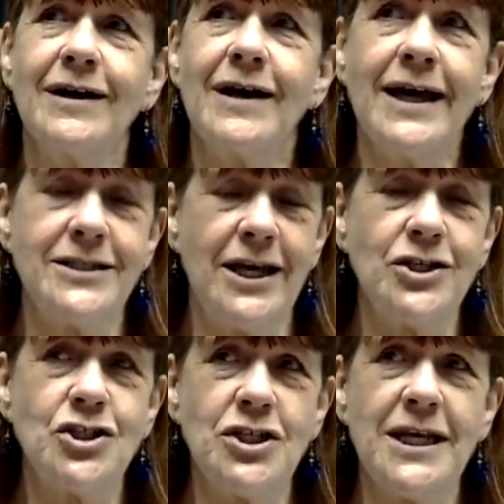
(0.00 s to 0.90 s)

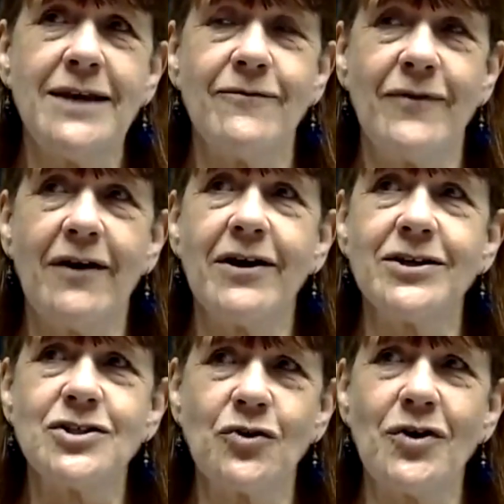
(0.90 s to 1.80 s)
ADHD in
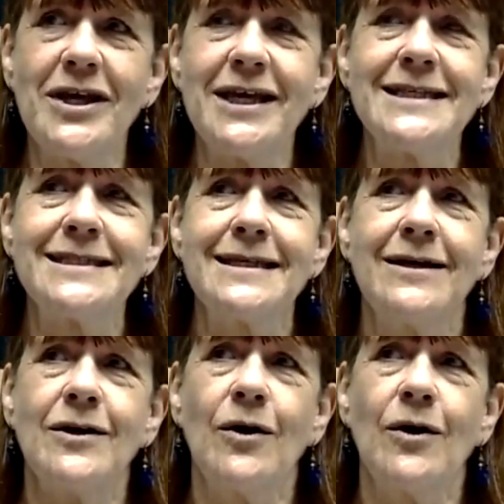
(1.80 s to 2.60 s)
varying degrees.